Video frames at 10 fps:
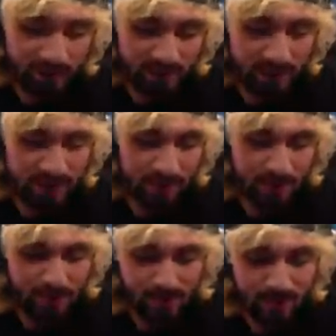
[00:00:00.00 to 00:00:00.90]
That's a
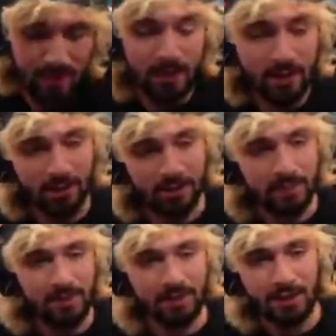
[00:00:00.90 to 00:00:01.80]
bad thing and a good thing
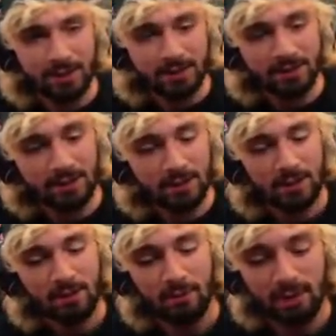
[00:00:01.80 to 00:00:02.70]
because
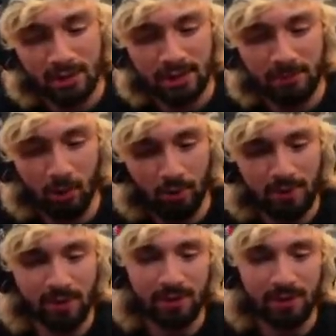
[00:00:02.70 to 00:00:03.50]
we gotta keep opening